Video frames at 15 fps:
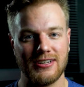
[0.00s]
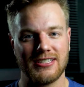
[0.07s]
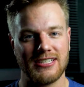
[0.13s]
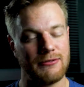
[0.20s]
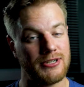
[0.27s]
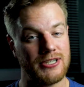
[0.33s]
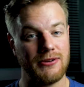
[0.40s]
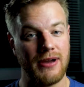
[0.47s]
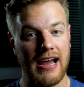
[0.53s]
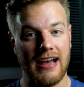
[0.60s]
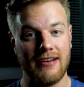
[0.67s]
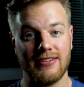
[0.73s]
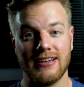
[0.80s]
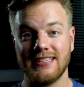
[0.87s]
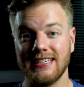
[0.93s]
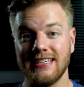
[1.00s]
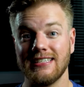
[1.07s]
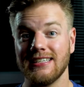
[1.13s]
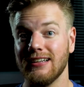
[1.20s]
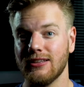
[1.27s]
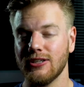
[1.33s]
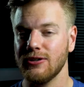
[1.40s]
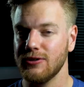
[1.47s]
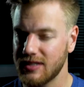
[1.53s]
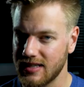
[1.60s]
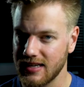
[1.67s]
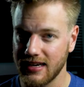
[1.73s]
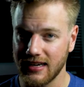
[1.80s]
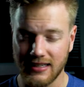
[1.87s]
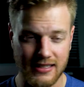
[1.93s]
to see what you have, and it's easy to lose
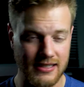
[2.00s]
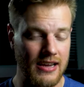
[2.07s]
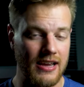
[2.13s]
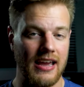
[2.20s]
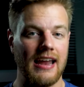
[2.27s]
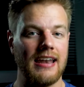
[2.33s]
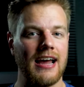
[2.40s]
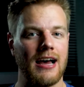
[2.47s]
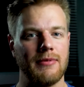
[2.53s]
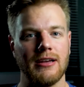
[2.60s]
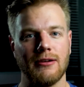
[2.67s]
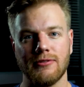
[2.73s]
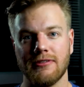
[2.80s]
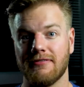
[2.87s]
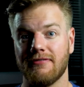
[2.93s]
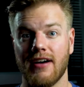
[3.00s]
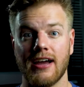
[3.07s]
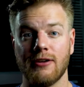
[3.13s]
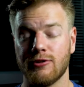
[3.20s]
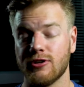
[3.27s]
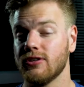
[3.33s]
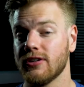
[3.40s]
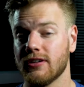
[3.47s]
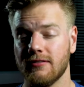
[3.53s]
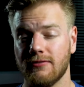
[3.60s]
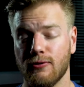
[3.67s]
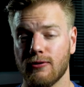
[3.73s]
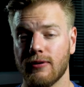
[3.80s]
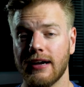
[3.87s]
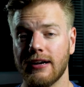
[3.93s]
things and not be able to find what you're looking
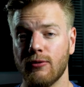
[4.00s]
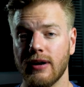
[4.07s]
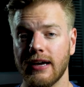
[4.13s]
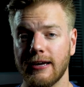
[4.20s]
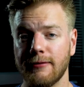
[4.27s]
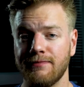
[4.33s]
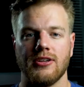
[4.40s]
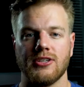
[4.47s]
for right away.